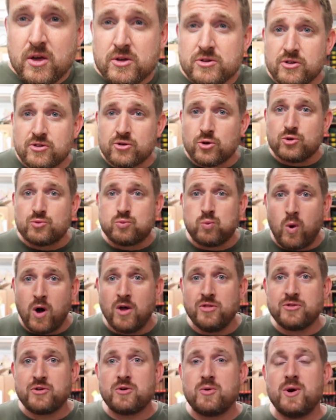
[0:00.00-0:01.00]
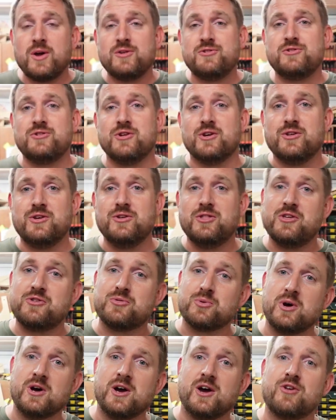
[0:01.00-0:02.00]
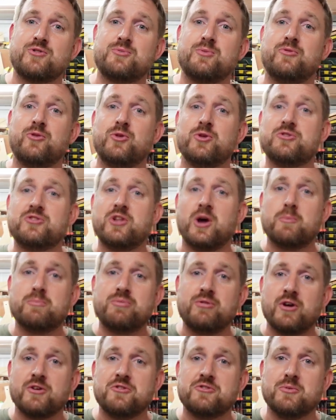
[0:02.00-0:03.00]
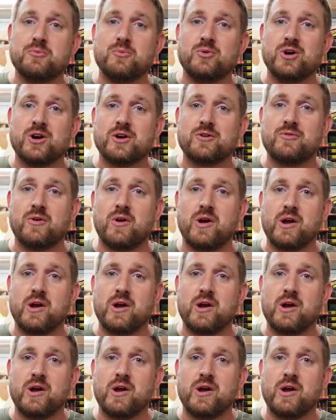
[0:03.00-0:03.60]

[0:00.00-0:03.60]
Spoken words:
So there's always one question you need to ask before you start pricing work for